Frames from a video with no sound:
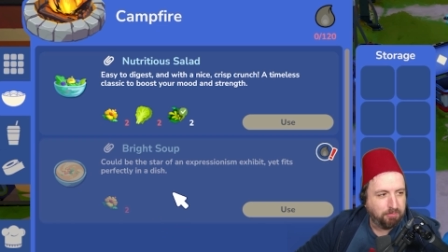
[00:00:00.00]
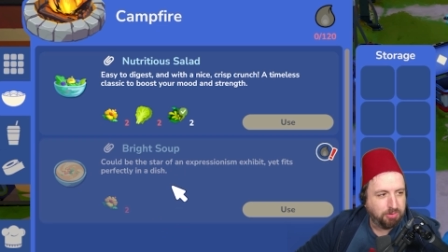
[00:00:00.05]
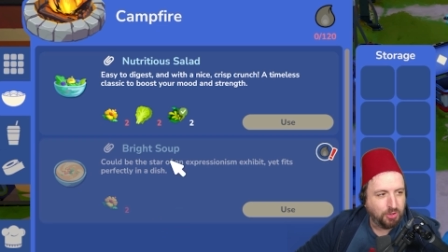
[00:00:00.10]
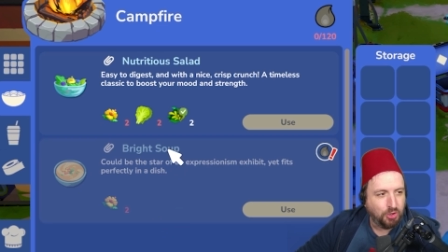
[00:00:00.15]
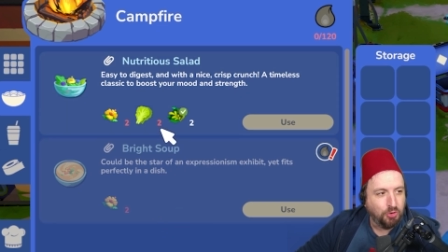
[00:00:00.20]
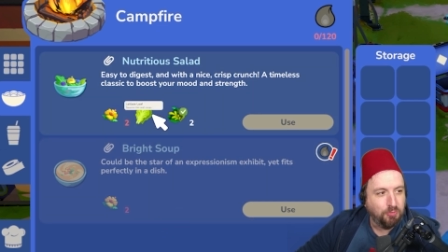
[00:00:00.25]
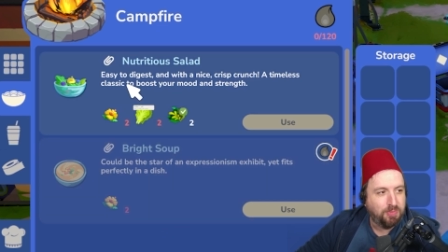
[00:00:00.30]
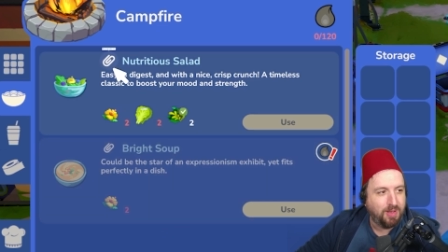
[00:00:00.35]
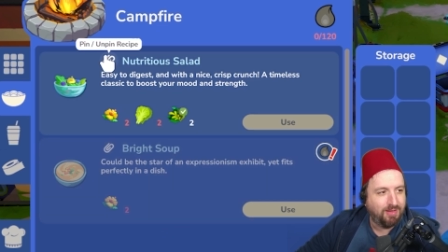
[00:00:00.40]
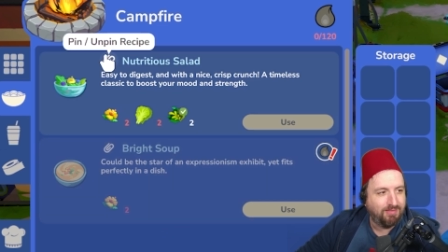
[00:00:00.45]

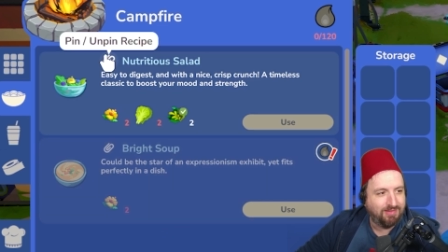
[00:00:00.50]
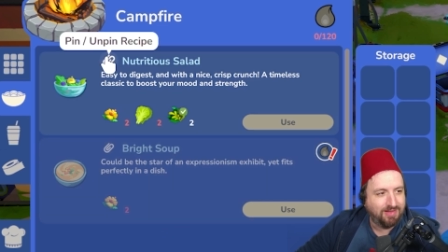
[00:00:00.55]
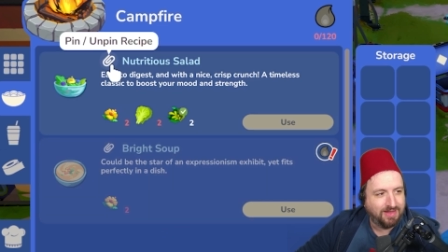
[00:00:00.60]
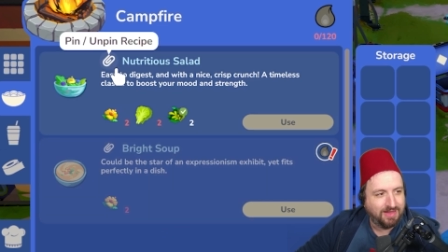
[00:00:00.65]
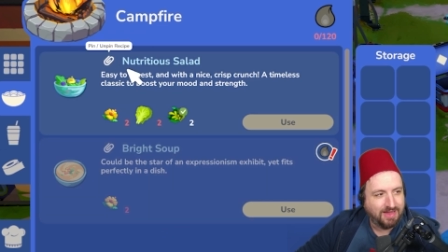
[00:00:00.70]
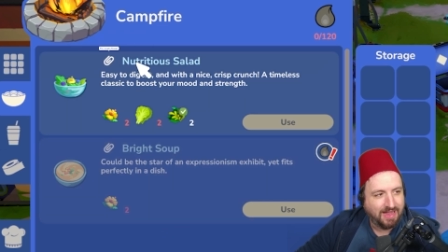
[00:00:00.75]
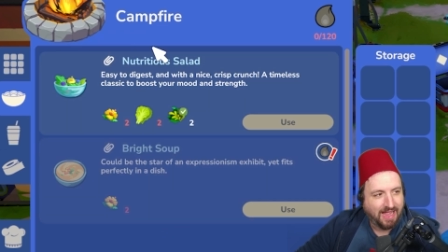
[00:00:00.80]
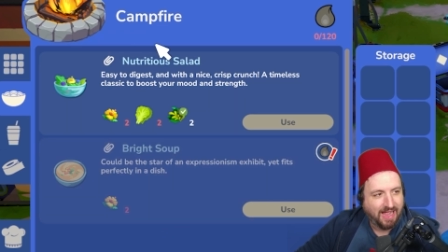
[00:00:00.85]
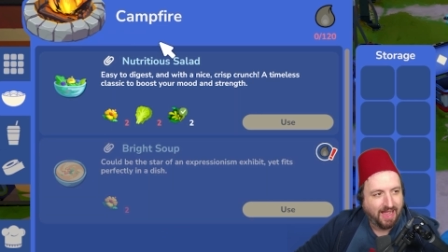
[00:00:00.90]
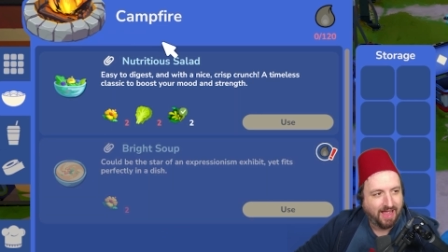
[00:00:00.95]

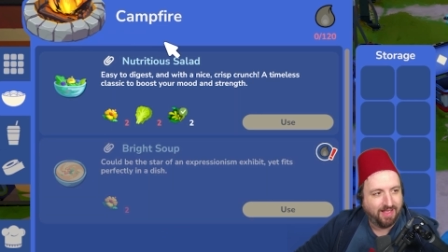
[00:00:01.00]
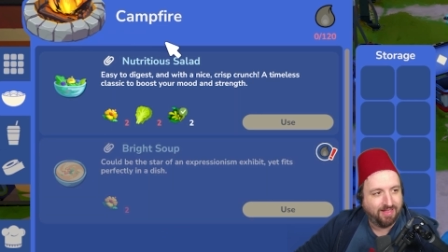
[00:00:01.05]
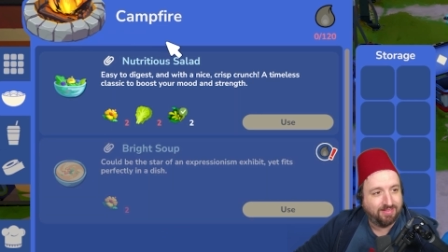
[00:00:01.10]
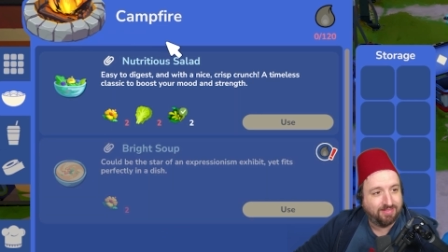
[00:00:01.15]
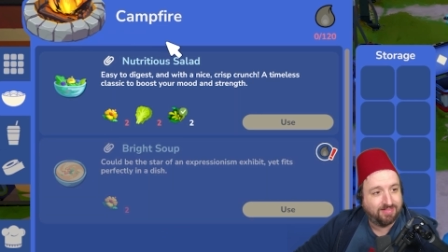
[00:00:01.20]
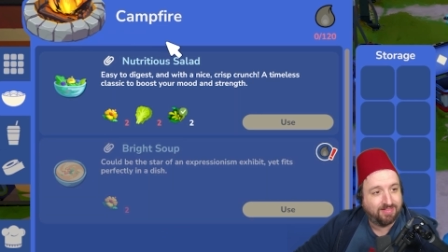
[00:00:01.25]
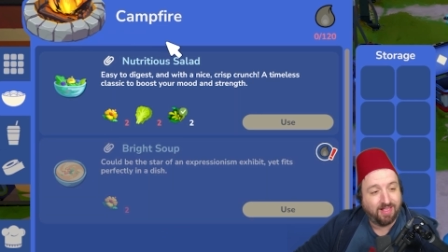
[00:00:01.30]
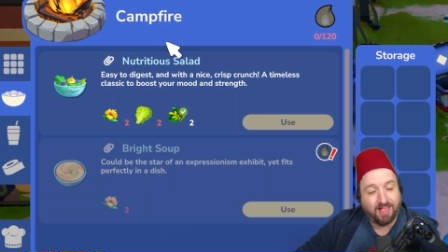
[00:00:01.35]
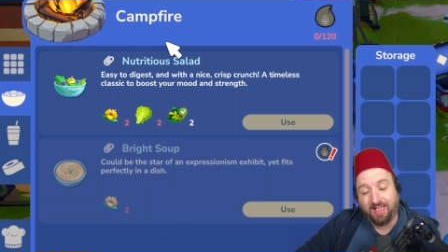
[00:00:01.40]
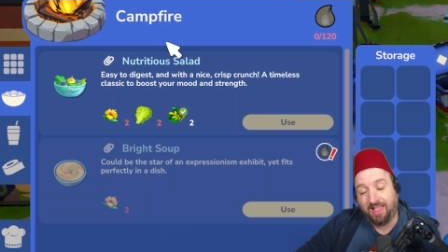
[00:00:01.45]
blueberry
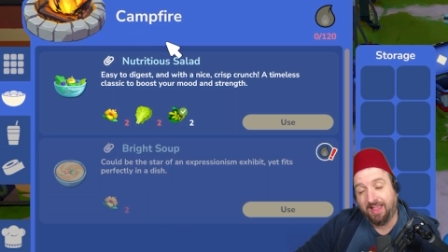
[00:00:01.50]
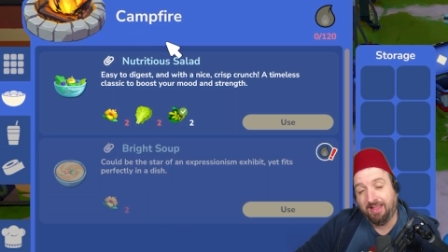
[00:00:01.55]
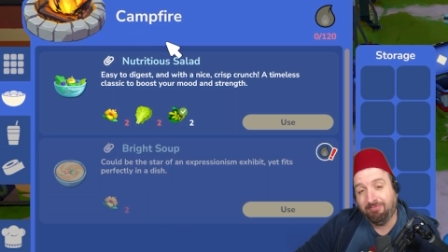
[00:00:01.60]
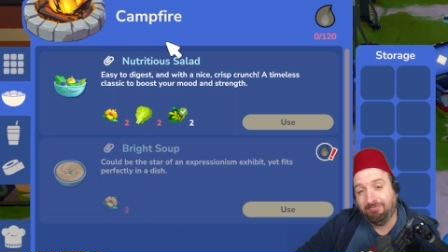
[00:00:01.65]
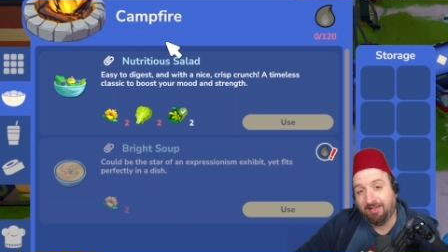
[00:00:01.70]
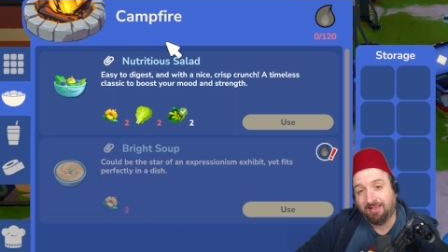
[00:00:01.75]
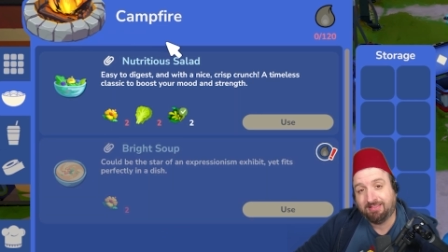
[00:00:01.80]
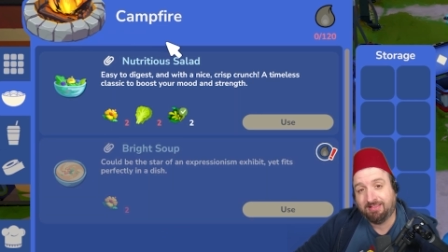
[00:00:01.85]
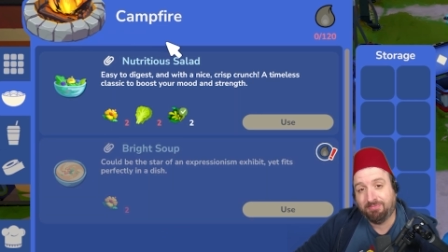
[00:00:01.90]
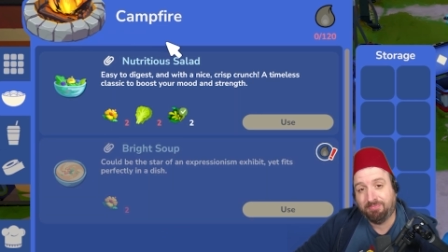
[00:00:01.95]
as a
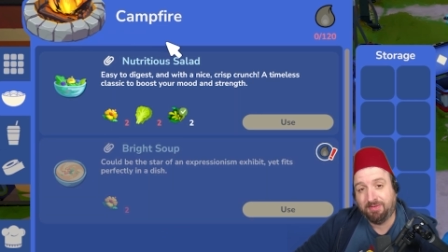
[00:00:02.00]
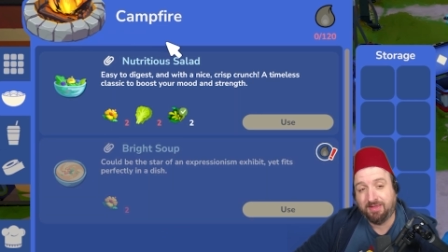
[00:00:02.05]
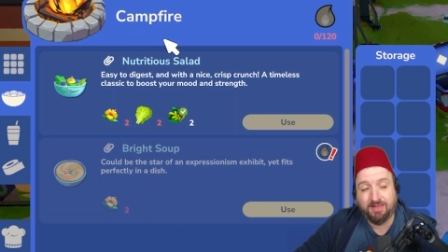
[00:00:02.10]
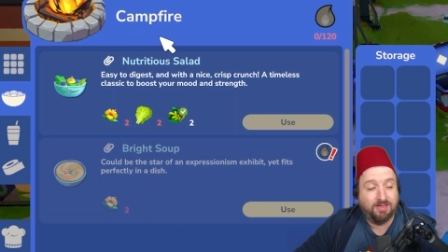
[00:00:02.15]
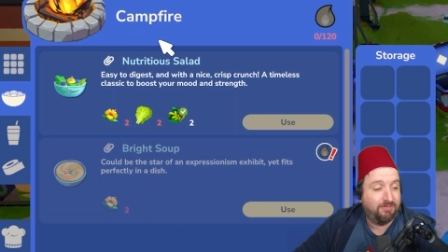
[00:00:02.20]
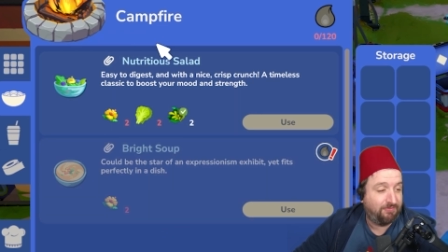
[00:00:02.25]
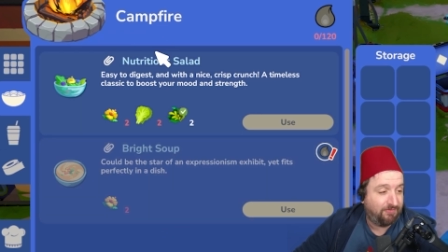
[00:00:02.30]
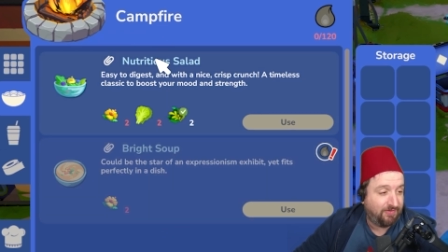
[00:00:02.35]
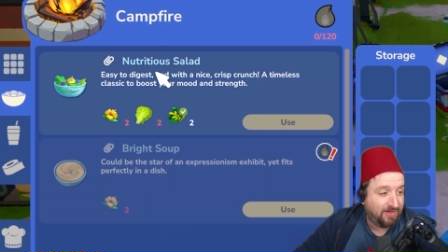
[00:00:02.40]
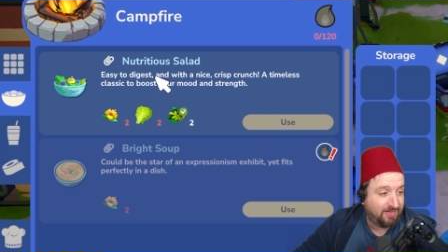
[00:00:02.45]
recipe
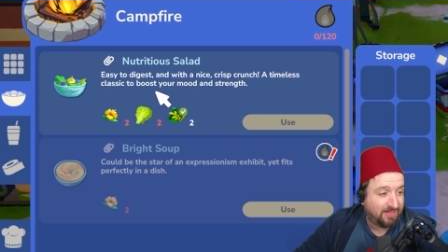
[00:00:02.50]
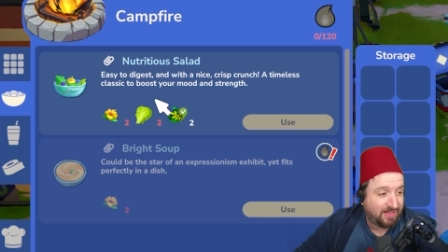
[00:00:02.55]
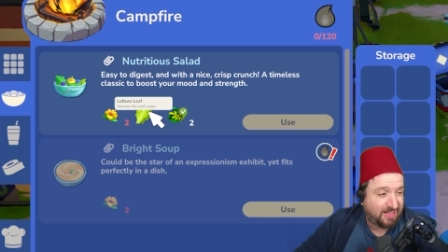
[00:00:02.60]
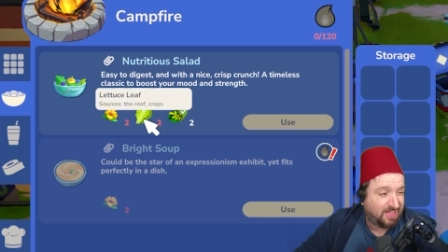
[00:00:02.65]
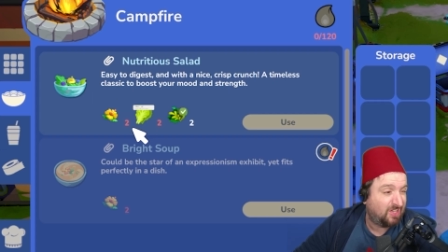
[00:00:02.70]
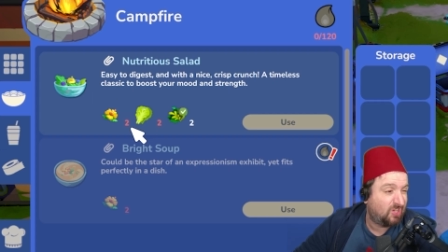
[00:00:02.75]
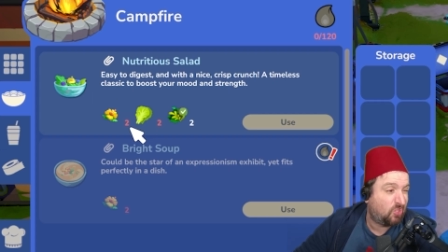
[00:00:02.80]
of things I can